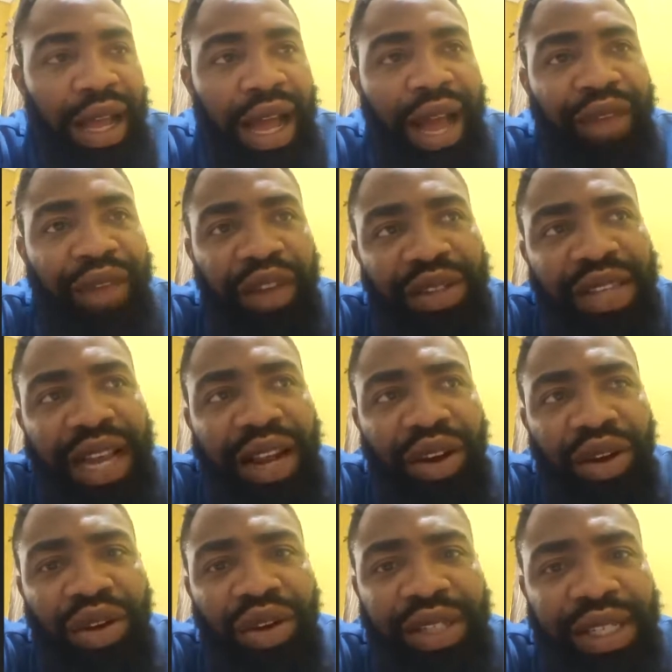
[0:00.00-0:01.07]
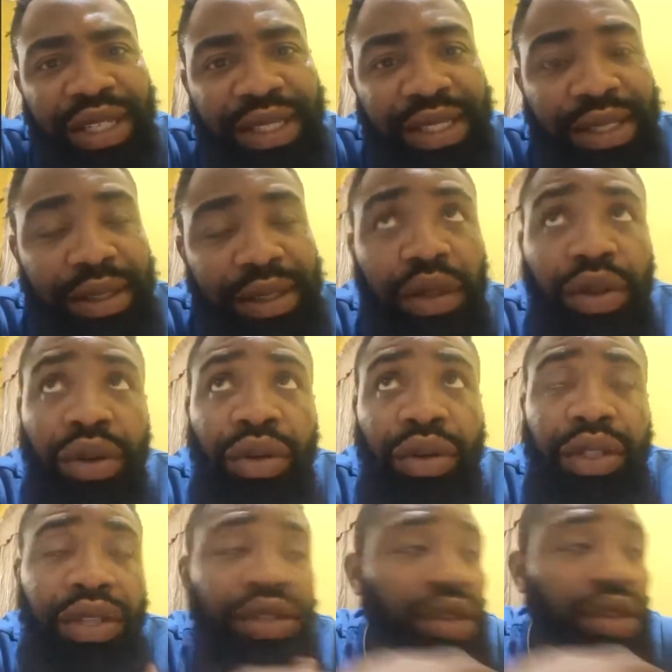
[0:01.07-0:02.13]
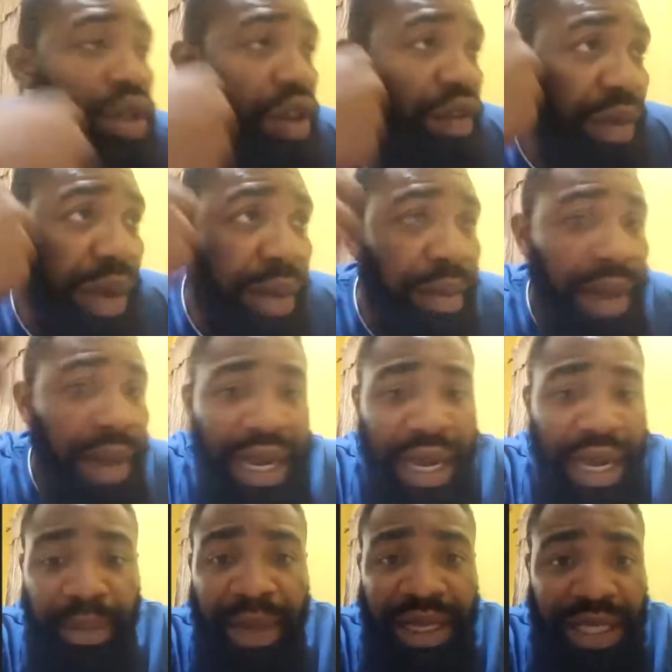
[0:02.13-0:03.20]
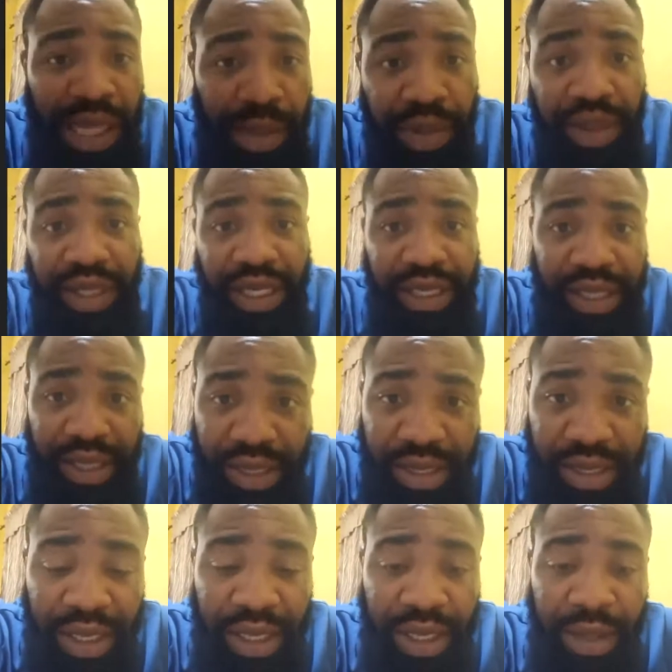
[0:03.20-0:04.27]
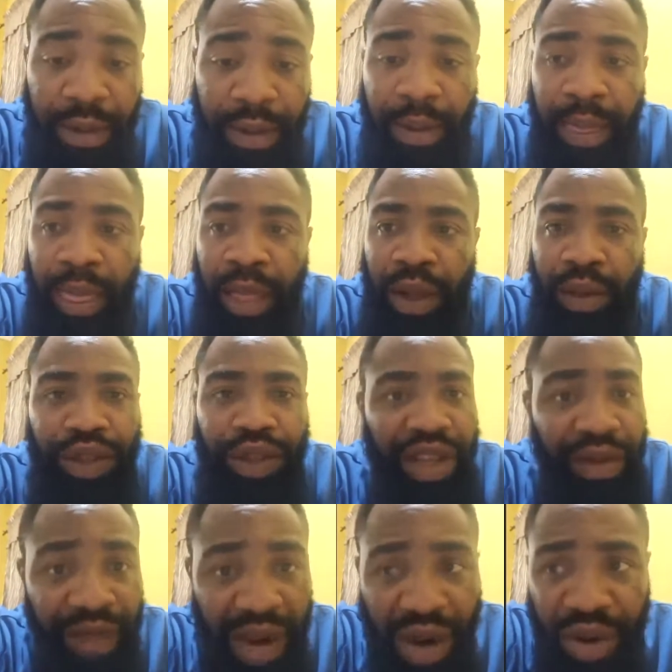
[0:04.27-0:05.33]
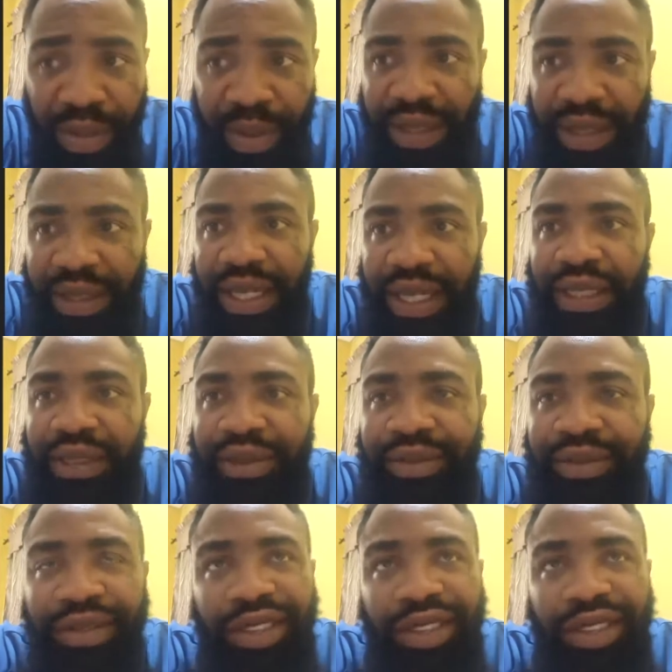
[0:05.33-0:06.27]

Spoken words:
I felt psychology is, you know, the study of human mind and mental processes, which environment, and